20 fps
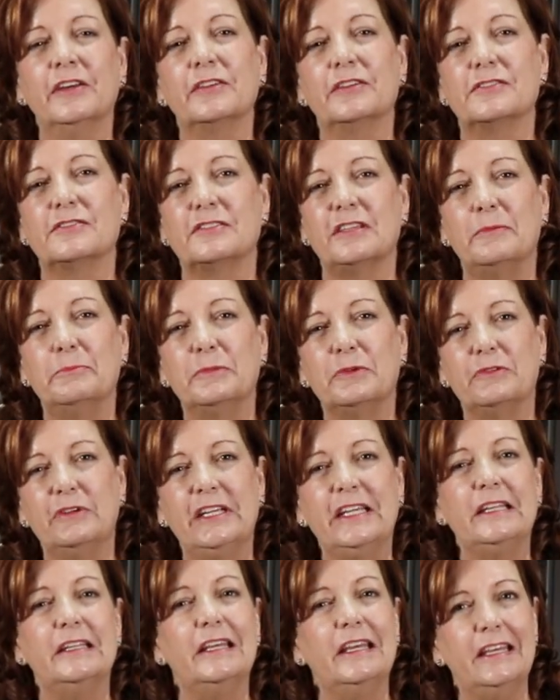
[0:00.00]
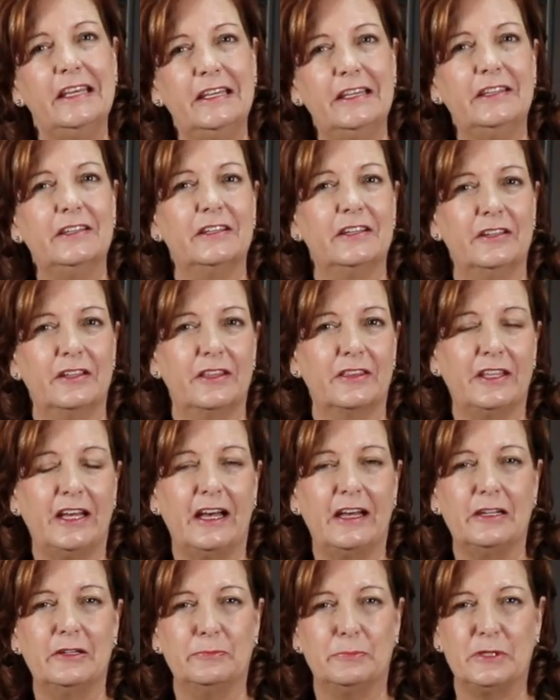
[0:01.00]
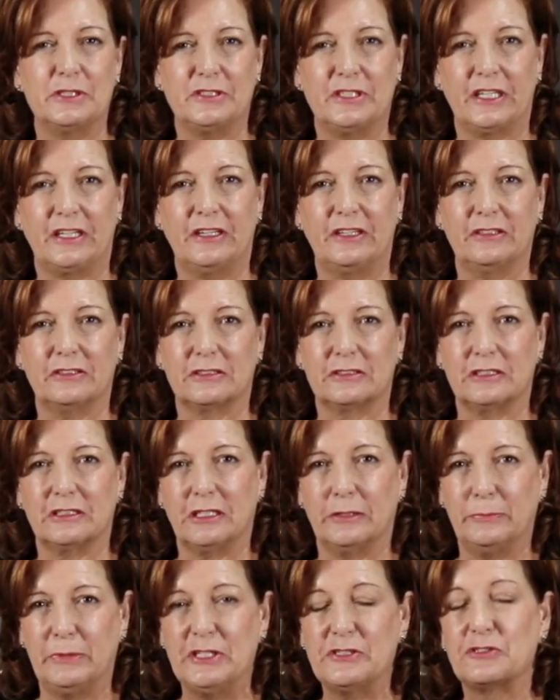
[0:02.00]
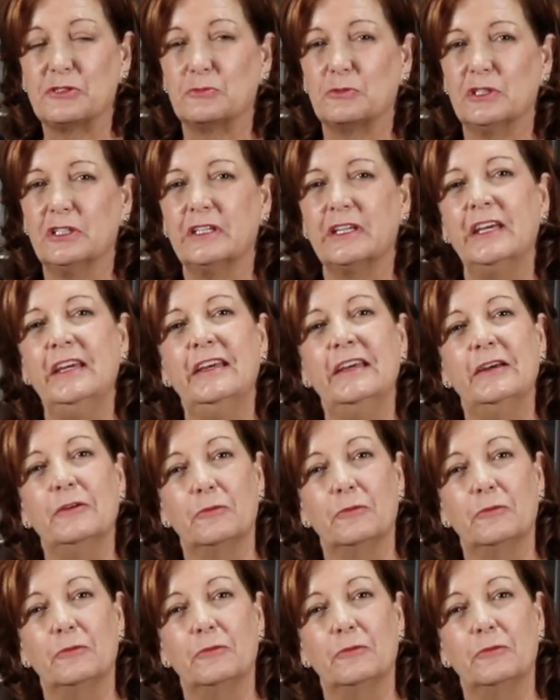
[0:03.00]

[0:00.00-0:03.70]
The submarine in that particular piece of work